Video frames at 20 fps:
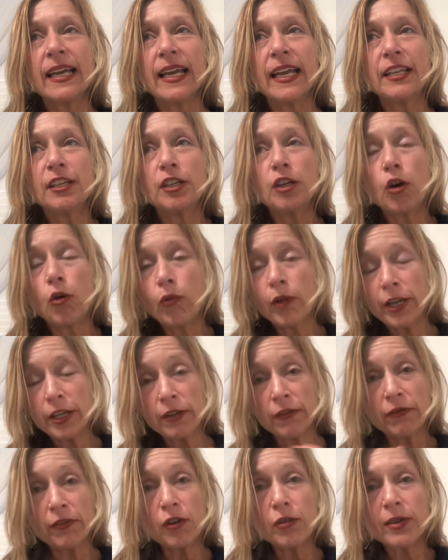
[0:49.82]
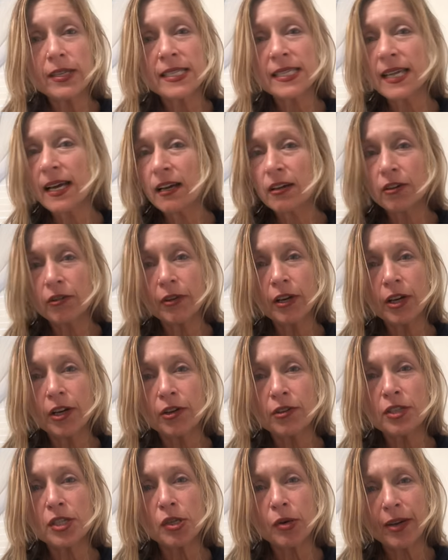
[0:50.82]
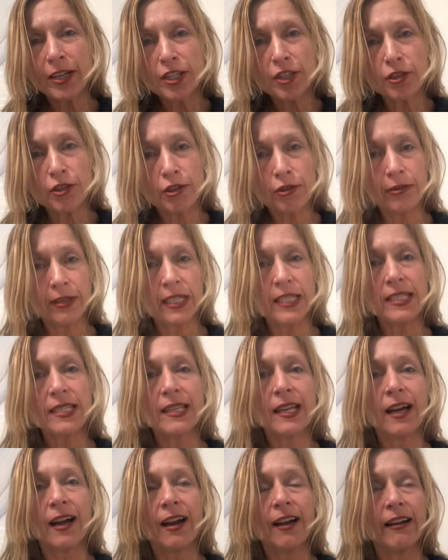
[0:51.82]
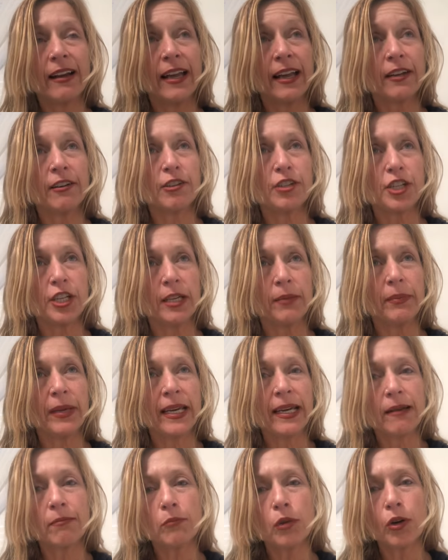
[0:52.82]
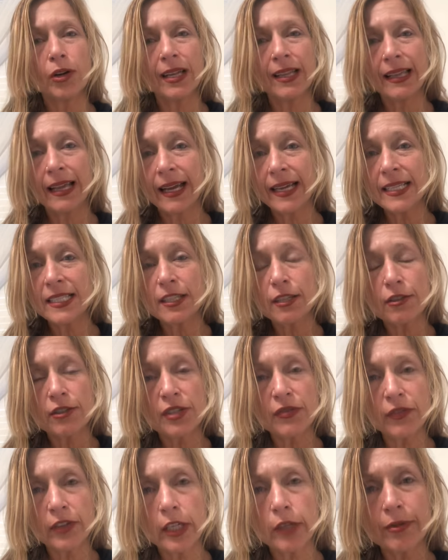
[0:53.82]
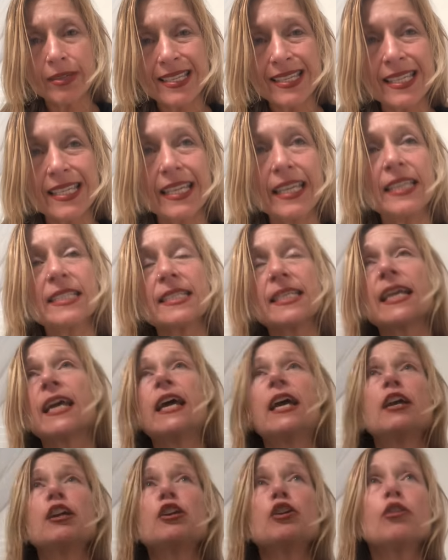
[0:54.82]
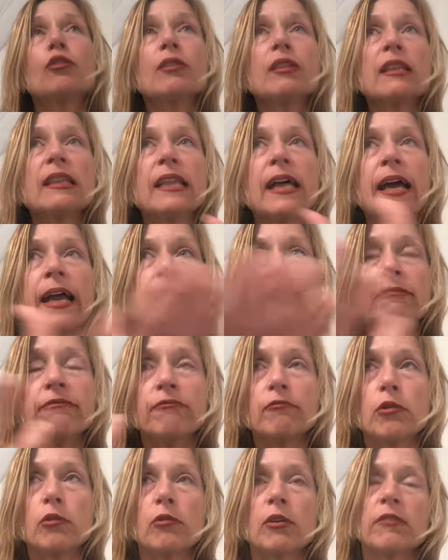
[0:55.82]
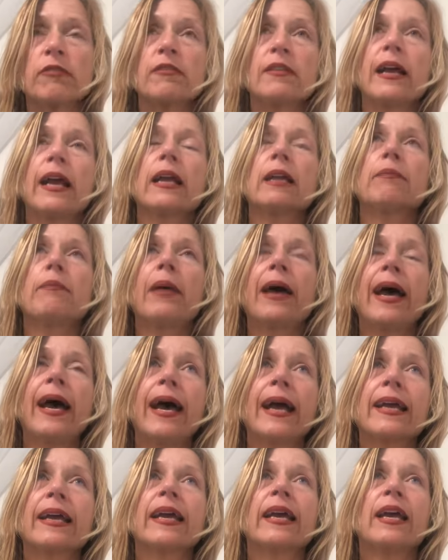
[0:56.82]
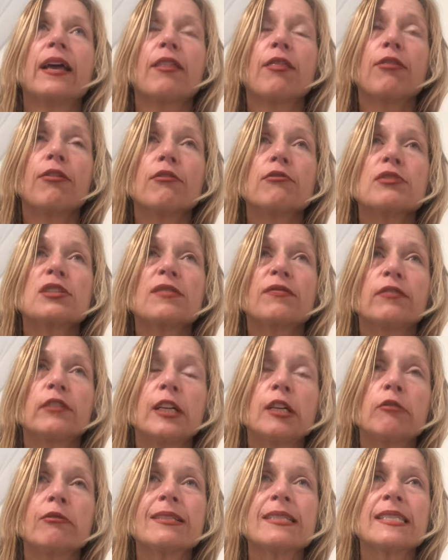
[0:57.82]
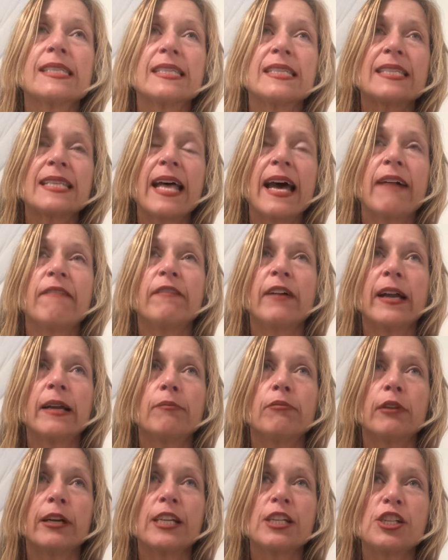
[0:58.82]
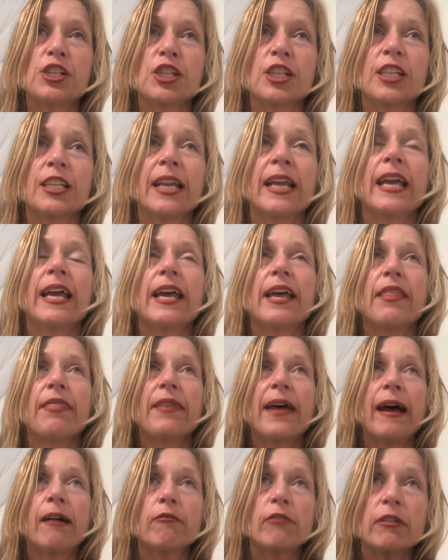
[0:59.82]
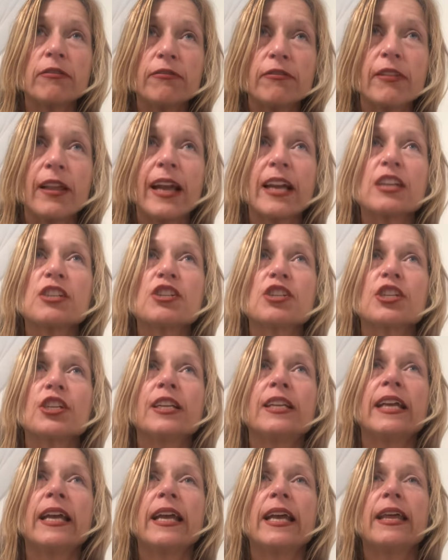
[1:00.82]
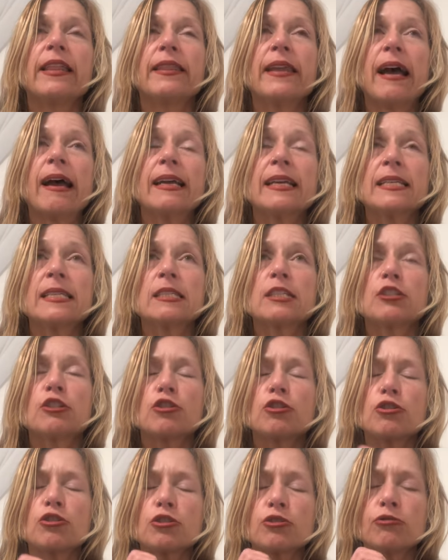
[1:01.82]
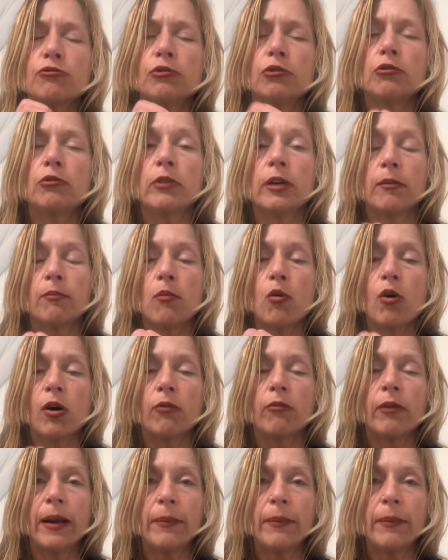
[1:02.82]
And you know what you focus on grows. So as you tune into the heart energy and become more aligned to those frequencies, your life will reflect back those frequencies, that vibration, that reflection that is true or more